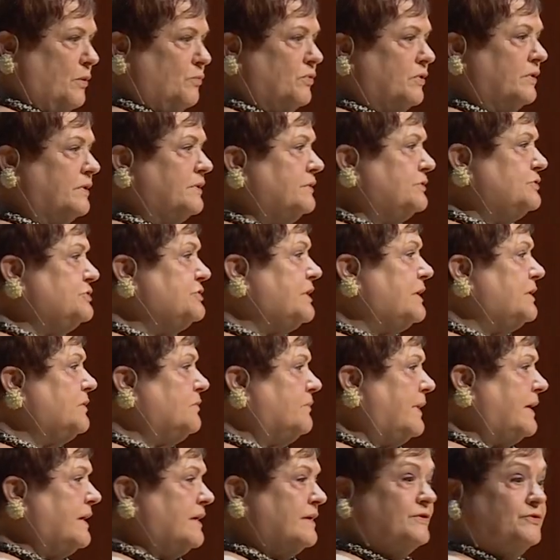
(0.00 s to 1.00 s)
that were
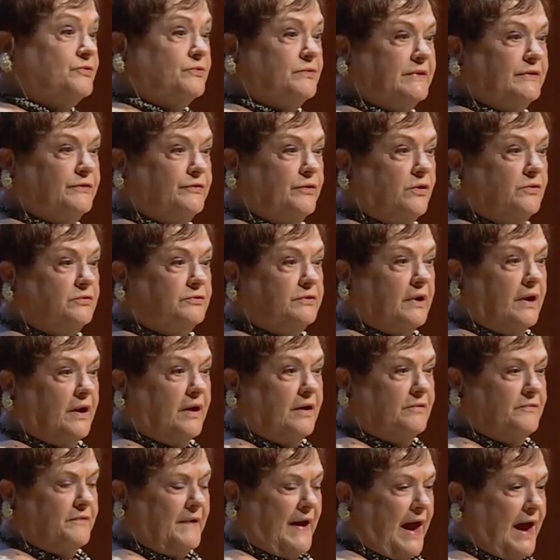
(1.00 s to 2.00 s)
generated as a result
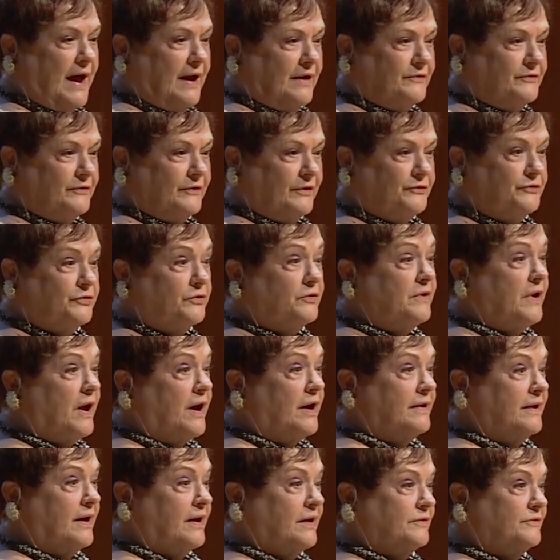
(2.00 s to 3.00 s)
of access or
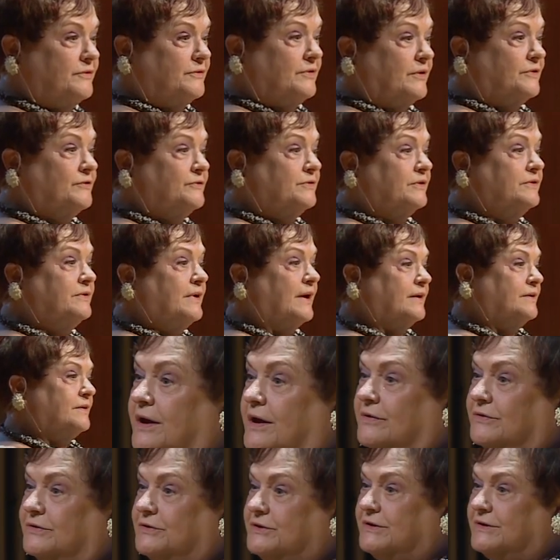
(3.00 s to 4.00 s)
non-access to
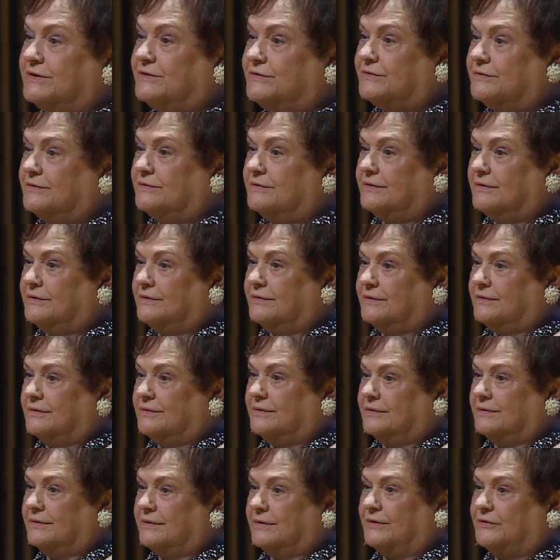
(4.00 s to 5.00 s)
technologies
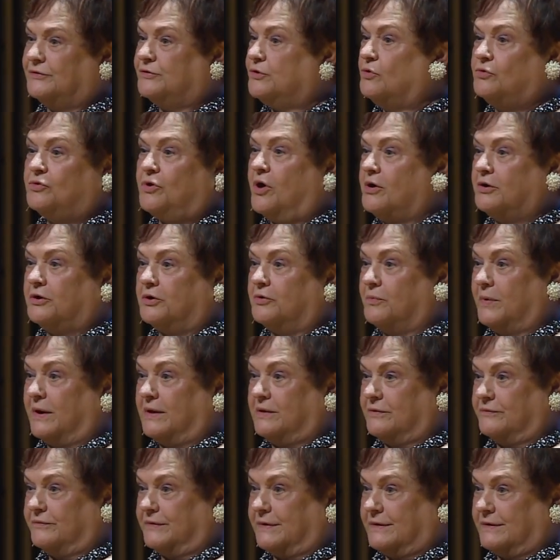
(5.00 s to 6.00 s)
is no
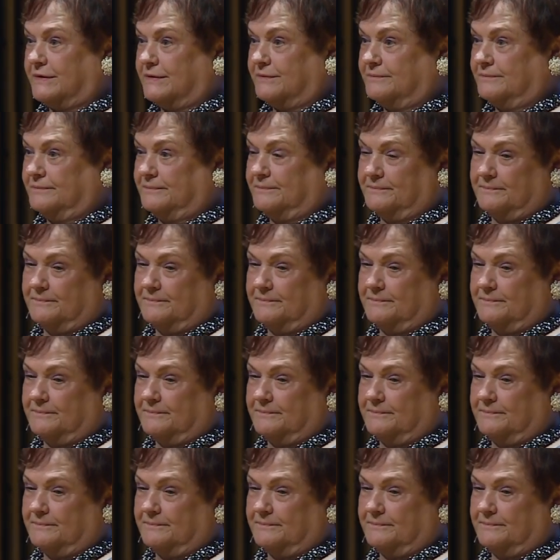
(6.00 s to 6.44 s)
longer relevant.